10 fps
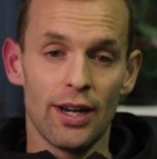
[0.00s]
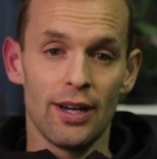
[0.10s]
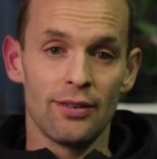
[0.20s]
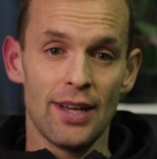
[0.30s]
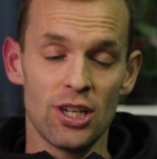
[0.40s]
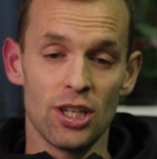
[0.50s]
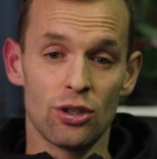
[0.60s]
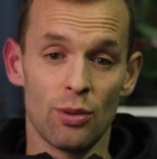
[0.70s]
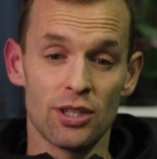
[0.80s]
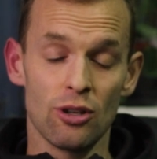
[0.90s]
actually a
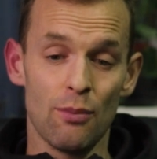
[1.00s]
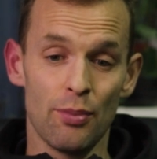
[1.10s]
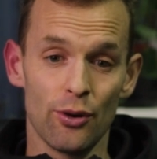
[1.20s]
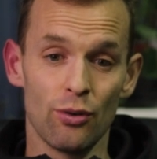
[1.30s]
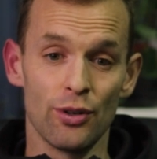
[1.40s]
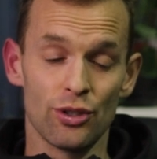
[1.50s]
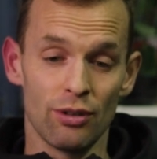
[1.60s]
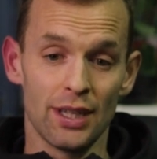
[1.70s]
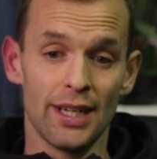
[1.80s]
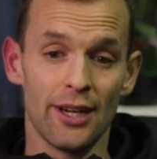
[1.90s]
twist top bottle, which
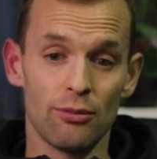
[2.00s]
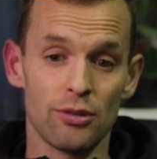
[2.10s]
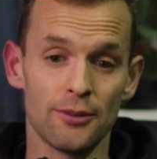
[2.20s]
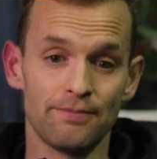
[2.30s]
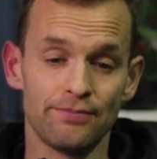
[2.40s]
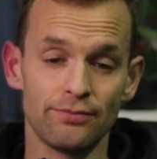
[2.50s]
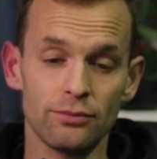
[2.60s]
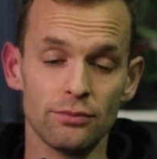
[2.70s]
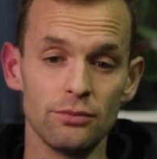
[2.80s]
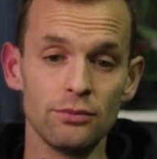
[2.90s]
really helped.
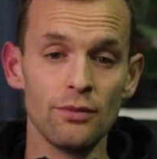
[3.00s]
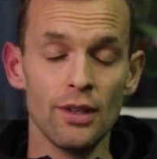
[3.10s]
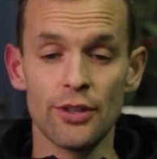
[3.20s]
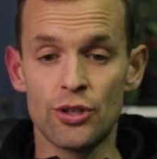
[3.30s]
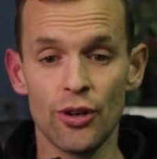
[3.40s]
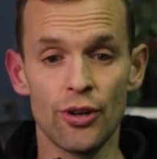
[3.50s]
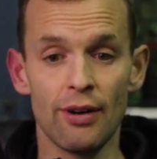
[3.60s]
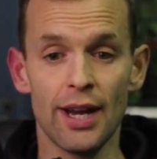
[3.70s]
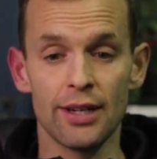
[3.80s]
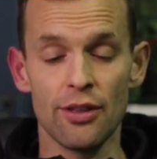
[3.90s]
The
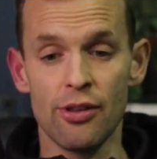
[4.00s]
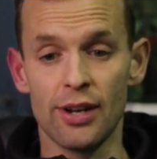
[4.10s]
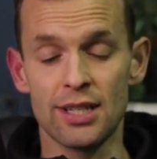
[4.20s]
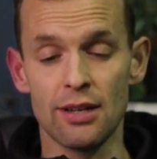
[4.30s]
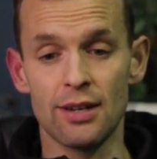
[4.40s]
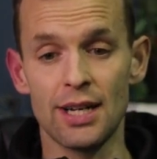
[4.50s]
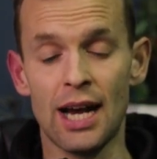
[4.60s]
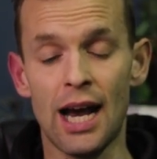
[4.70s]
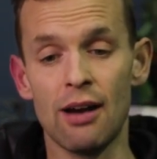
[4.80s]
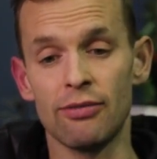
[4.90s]
turnaround at 37 and a
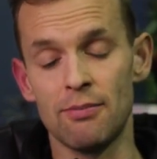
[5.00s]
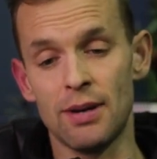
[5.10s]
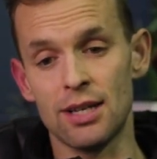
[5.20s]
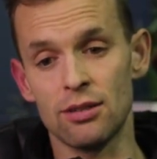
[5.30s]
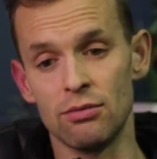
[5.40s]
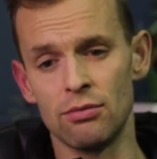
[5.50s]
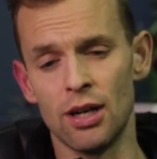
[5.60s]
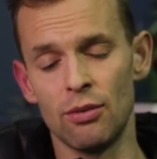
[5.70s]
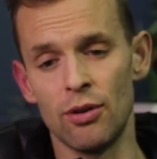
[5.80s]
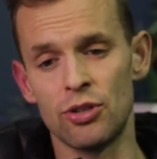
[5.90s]
half, I passed
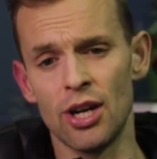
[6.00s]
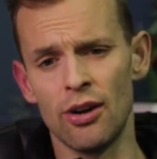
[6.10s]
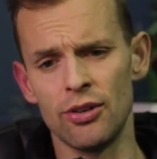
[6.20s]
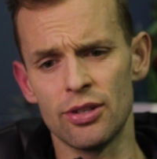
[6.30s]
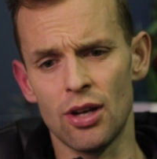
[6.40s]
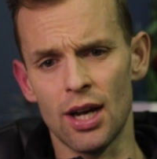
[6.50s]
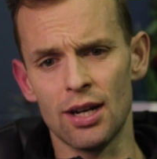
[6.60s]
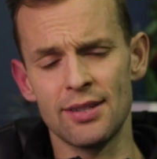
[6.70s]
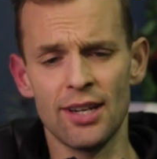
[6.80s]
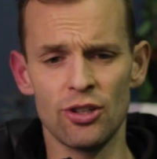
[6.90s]
a wheelchair, and her
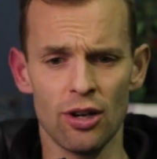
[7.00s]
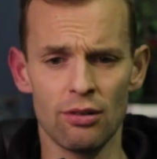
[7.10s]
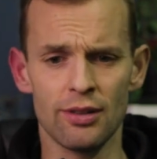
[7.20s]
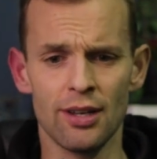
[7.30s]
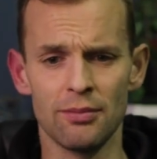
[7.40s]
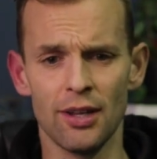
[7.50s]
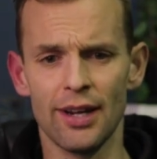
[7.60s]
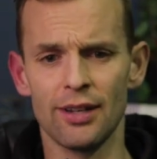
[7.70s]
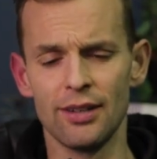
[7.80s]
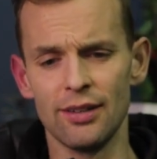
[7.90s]
cyclist had a joke with him
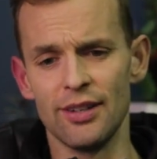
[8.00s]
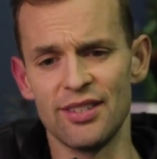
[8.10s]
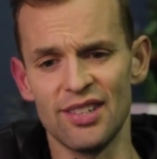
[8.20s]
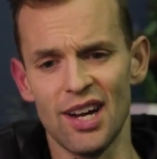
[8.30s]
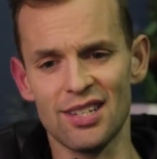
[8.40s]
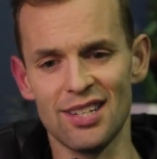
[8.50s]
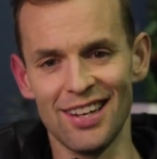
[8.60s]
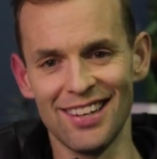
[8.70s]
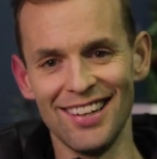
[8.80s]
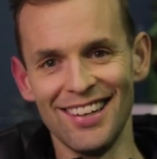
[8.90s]
like, this sucks,
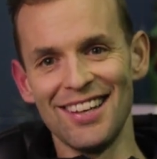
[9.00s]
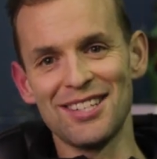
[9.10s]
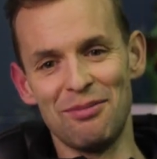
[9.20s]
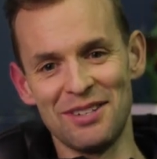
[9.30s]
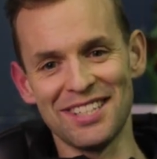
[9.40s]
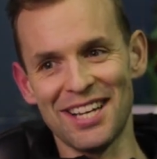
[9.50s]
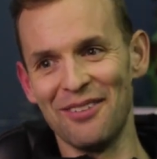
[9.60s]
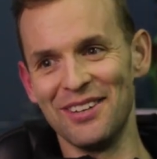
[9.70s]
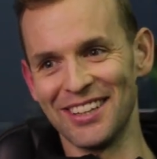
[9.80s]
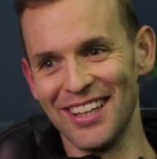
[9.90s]

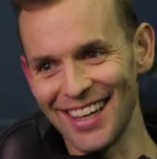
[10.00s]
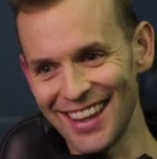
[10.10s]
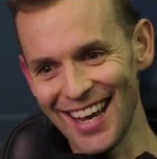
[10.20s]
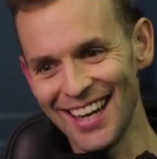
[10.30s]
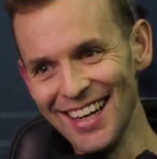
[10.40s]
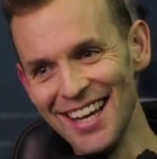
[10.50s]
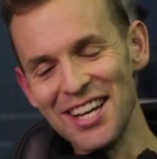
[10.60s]
something like that,